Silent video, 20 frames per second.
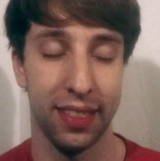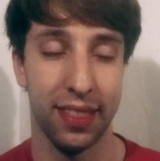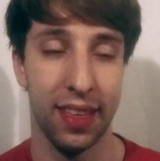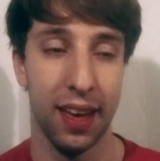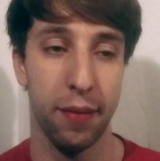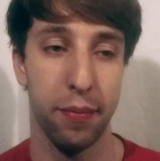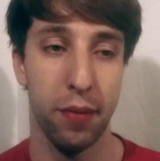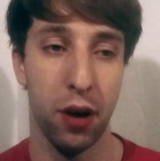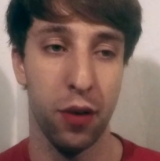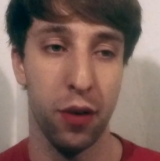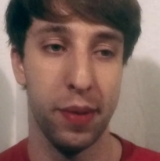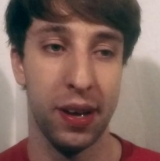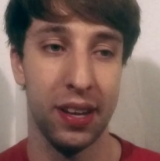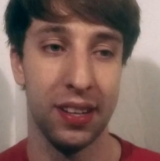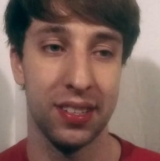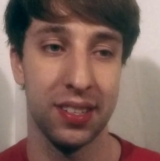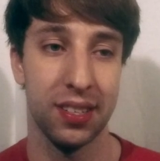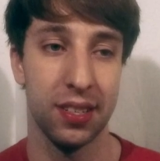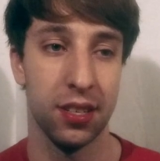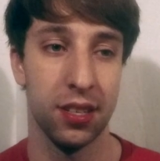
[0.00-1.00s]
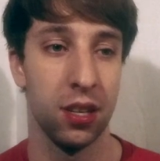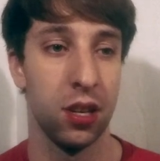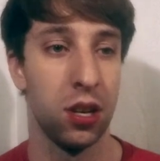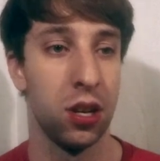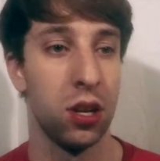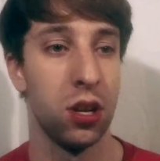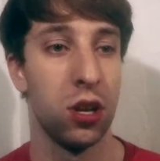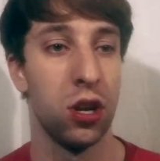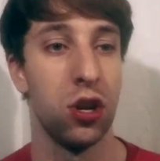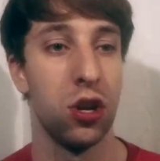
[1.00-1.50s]
that moment,
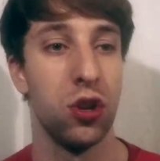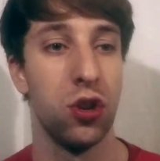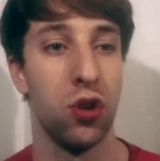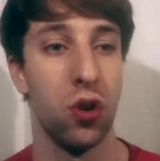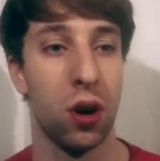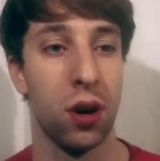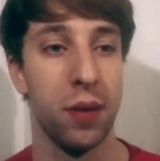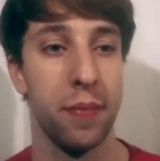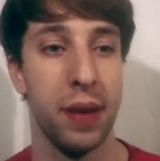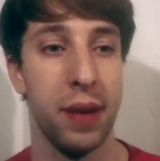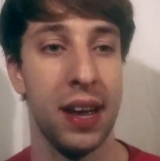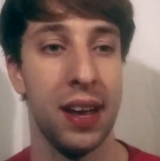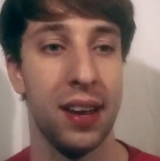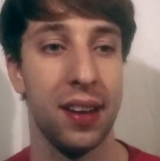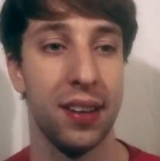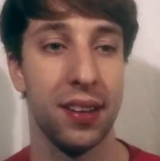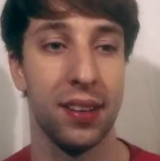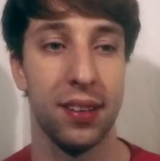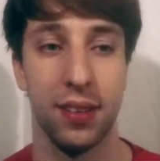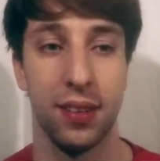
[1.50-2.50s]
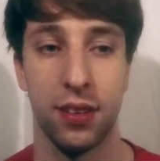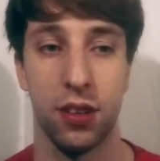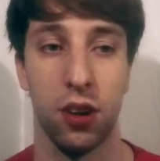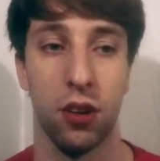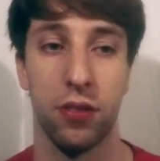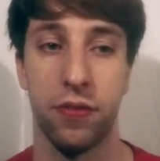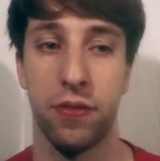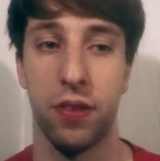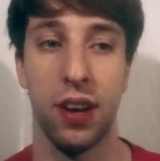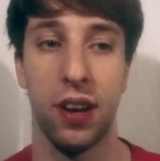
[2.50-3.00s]
Norman
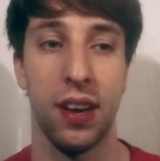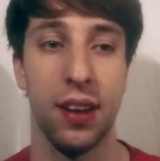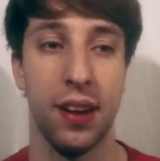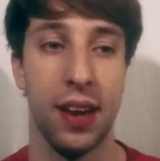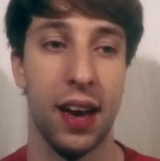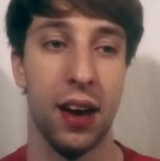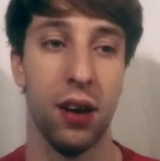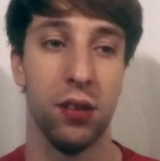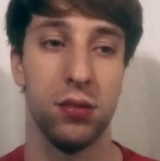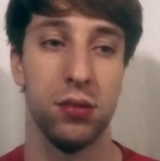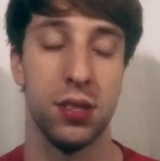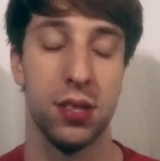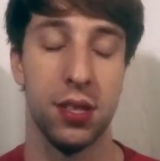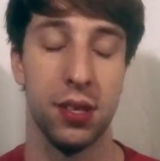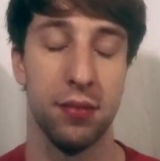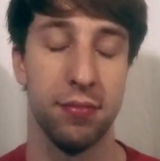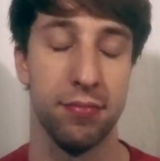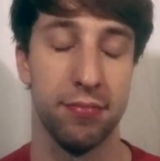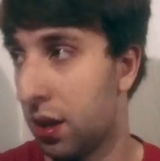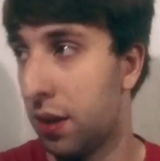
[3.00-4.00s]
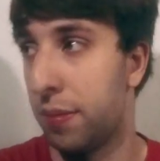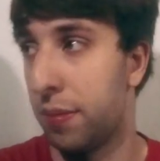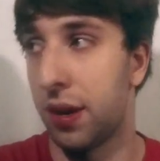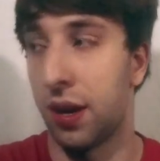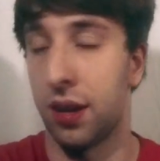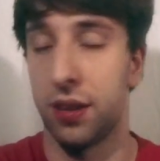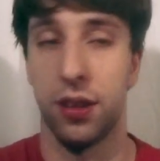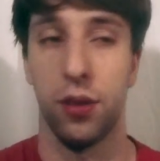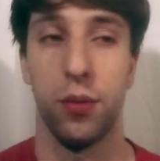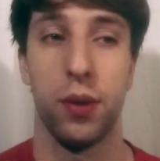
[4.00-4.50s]
starts freaking out
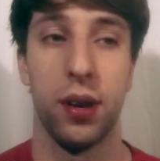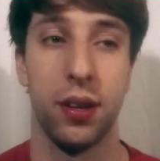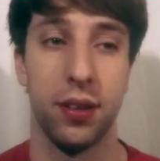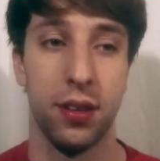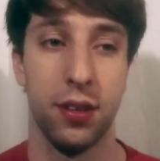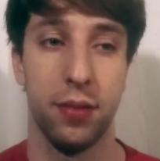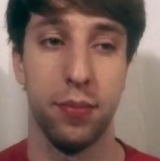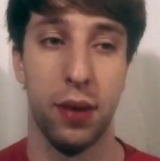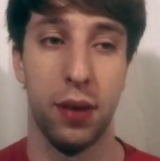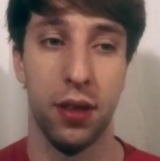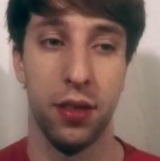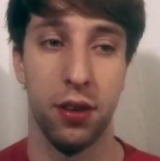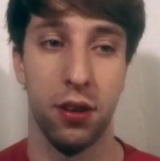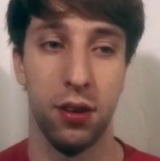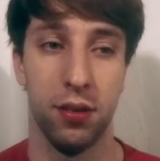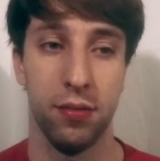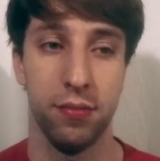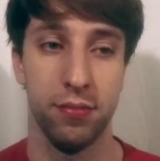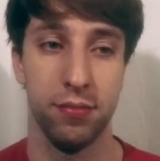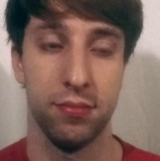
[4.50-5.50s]
because he wants his mother.